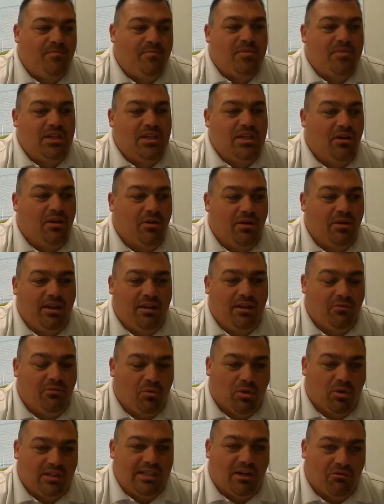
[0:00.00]
So it
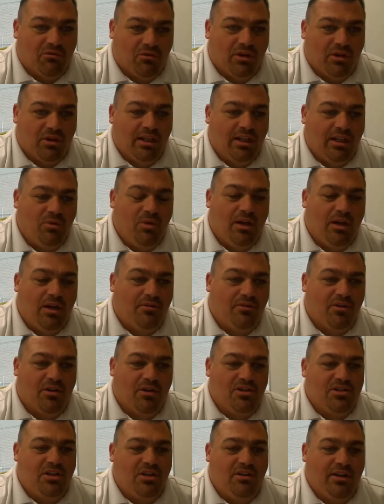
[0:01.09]
works out really well for
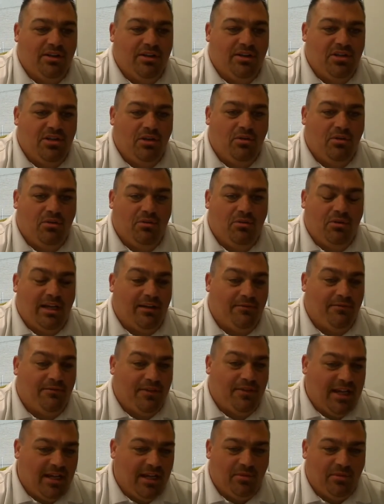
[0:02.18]
our students who have
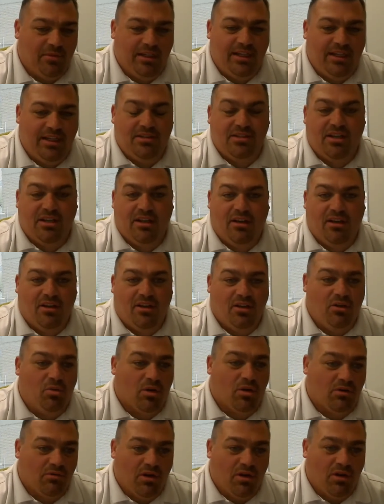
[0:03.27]
families, who
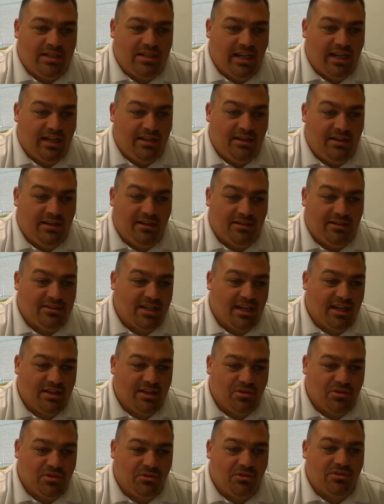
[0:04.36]
work rotating
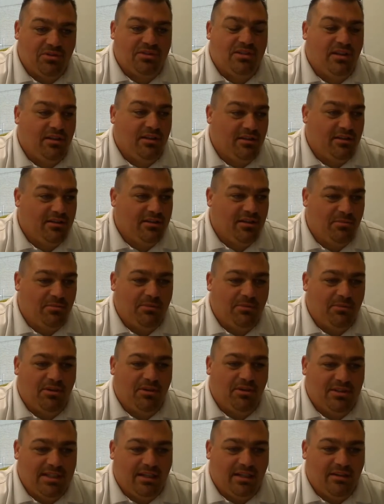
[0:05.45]
schedules to be
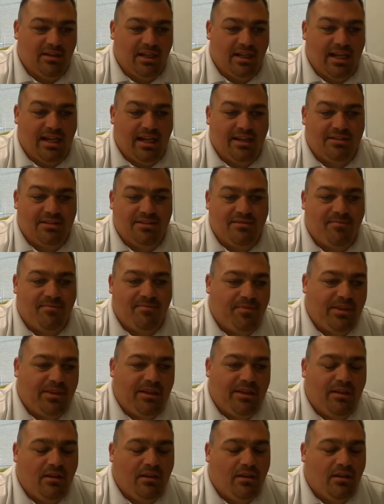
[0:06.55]
able to attend class.
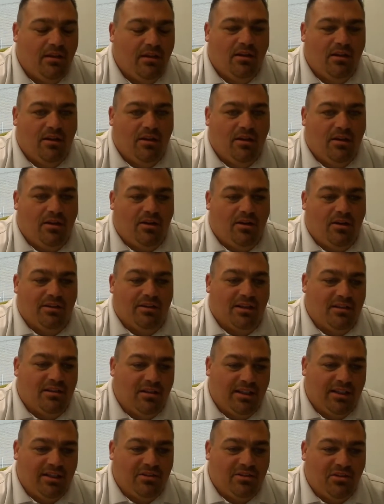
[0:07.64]
On the
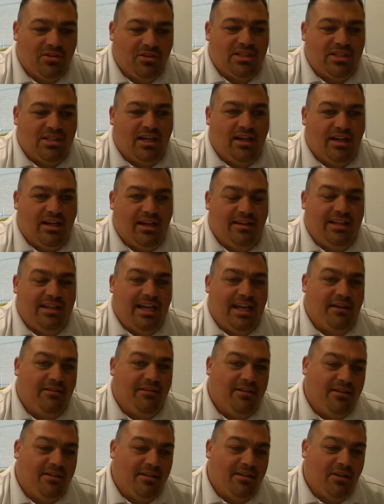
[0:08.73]
clinical side,
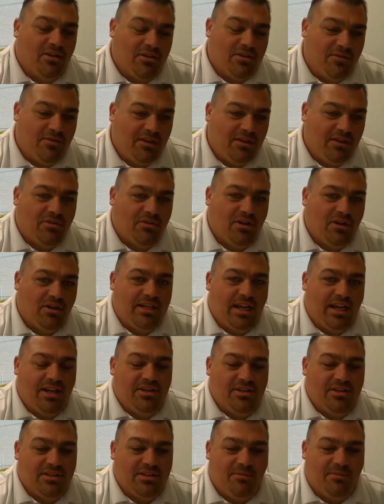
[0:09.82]
those field
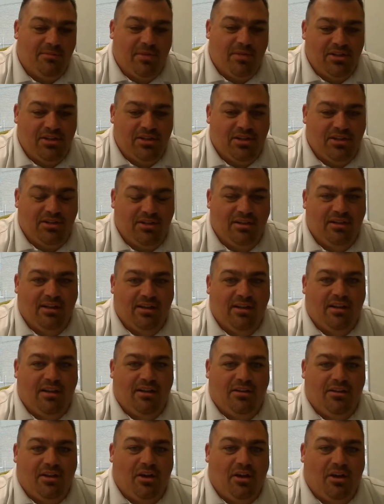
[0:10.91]
rotations I mentioned,
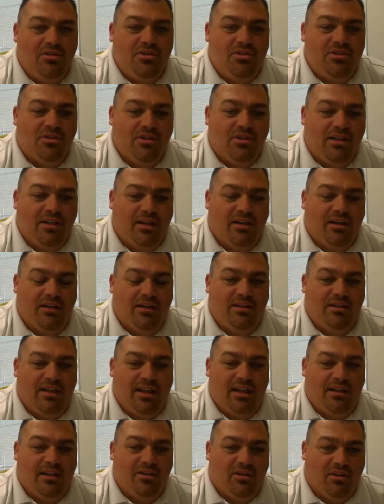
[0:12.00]
those are done
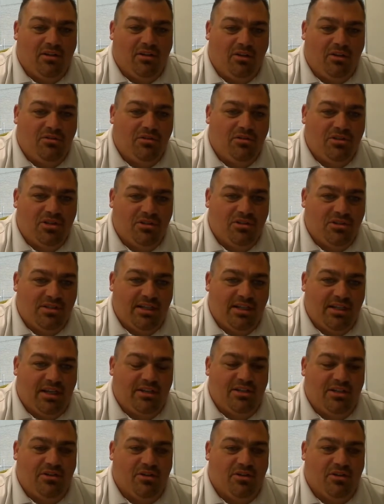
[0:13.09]
at your local
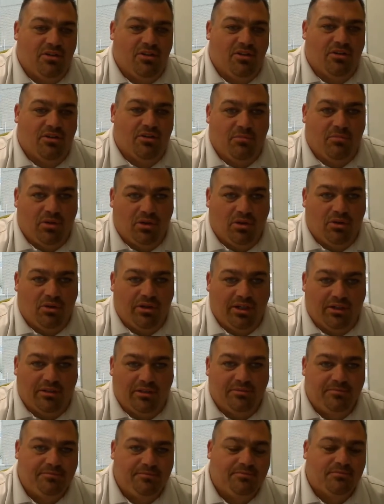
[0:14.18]
jurisdiction or your
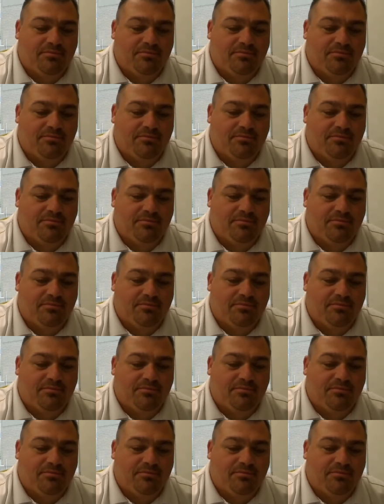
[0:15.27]
employer.